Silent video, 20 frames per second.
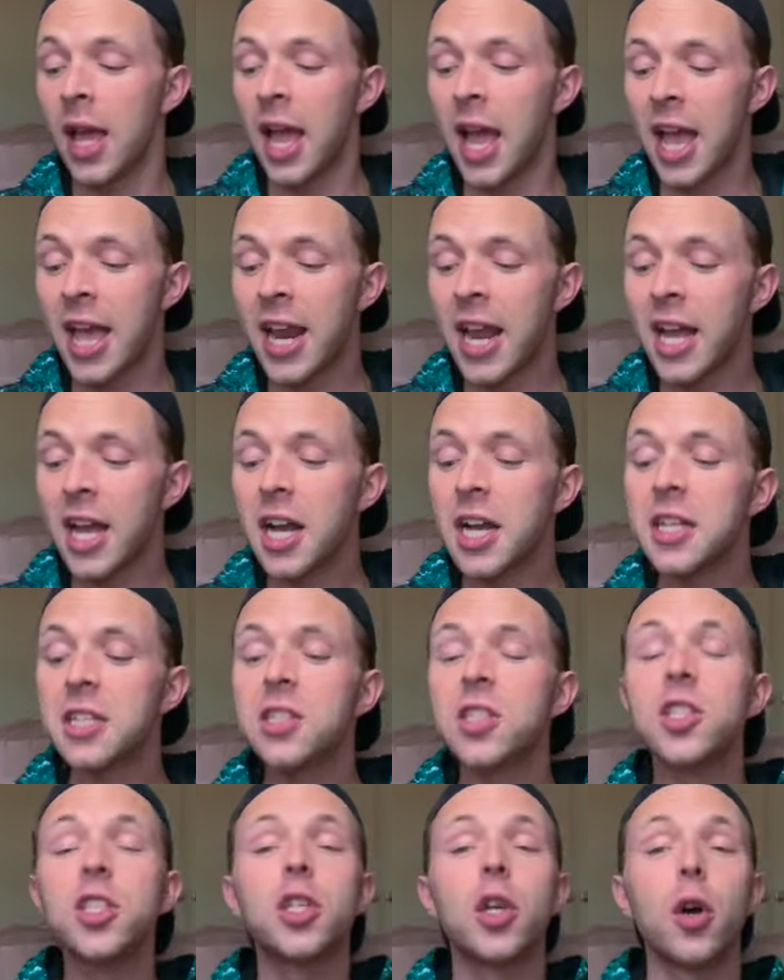And I got
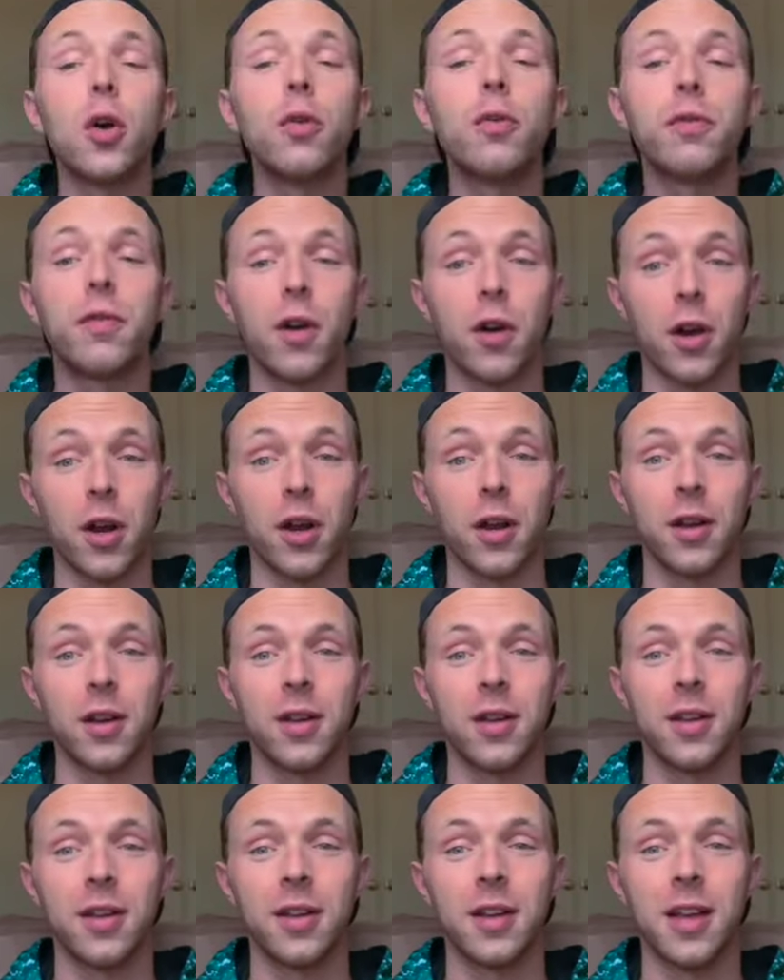so far,
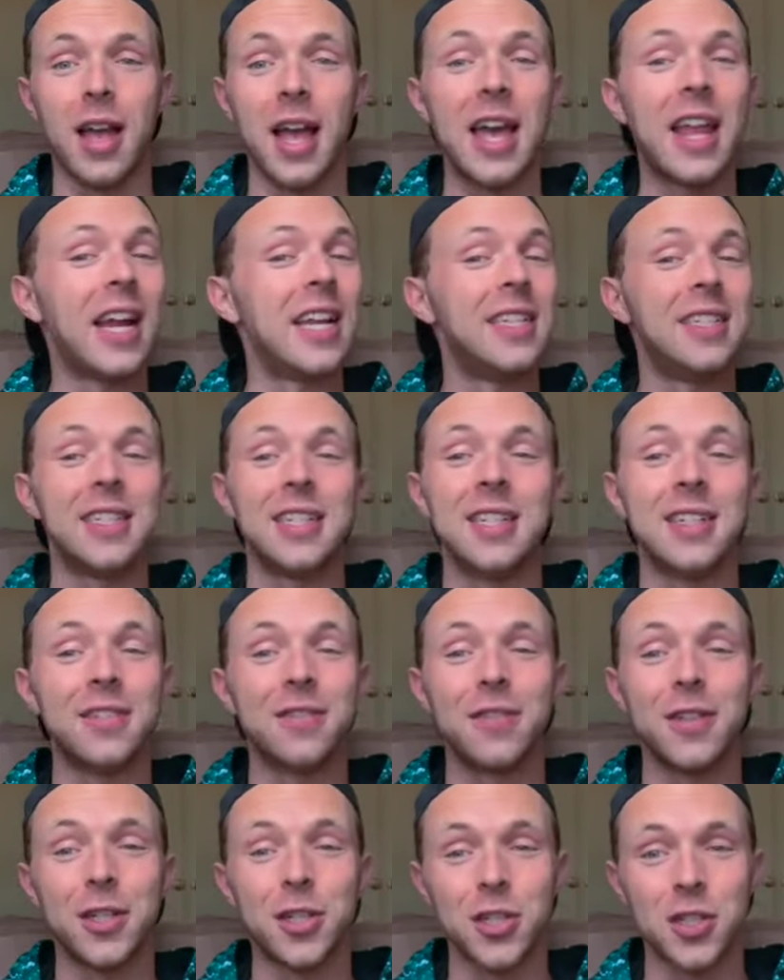and I didn't
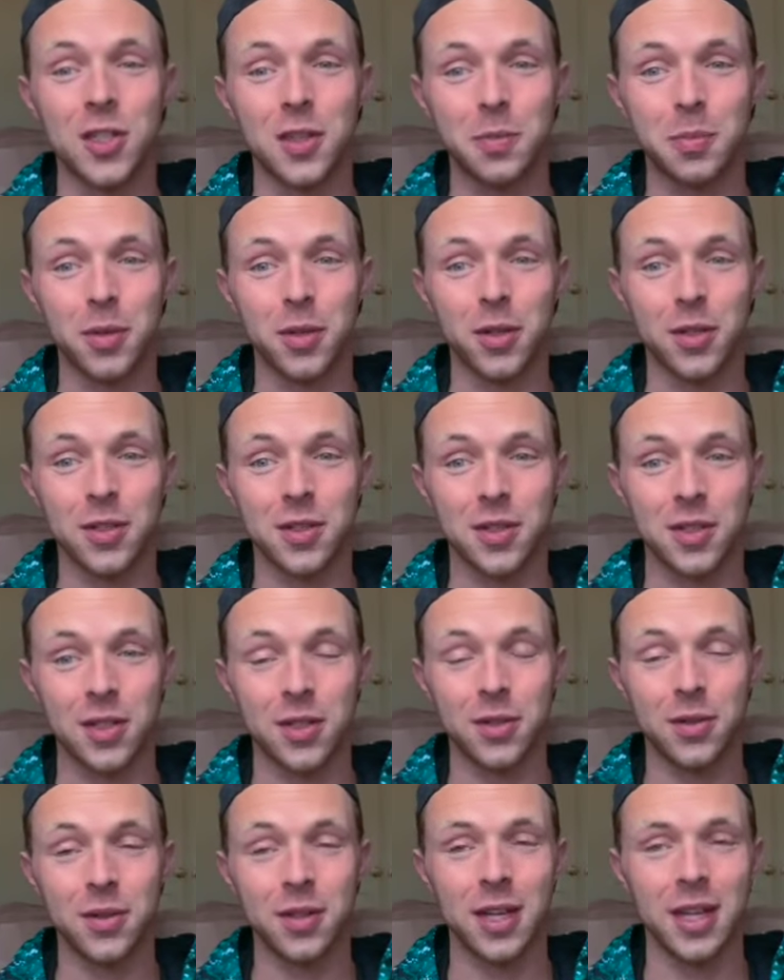finish this book
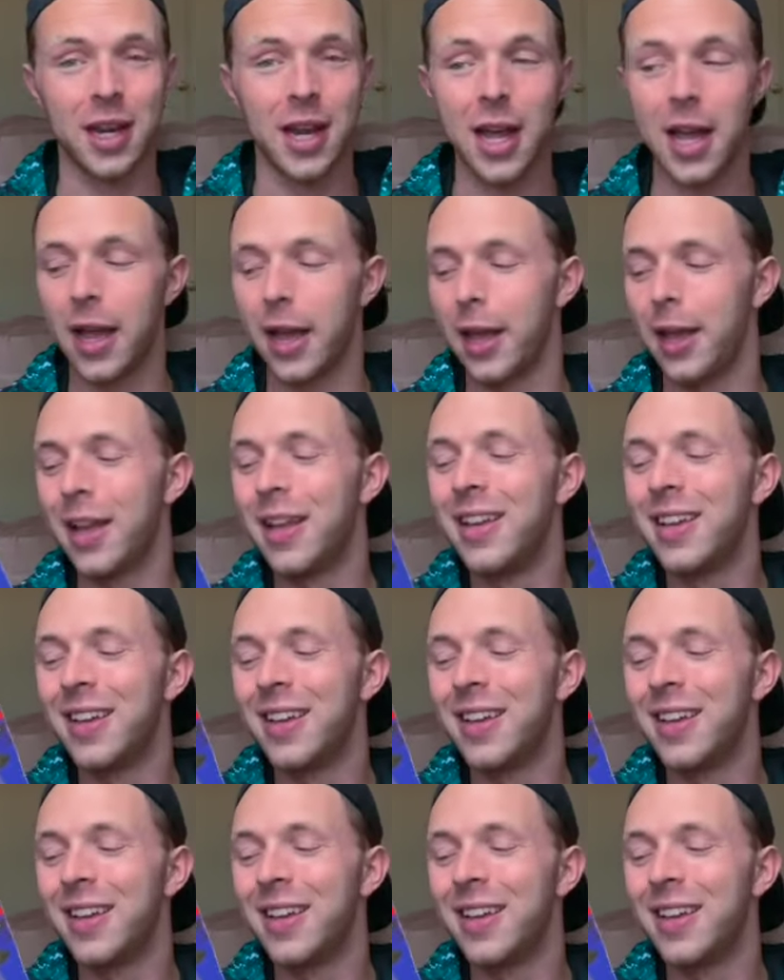still. And I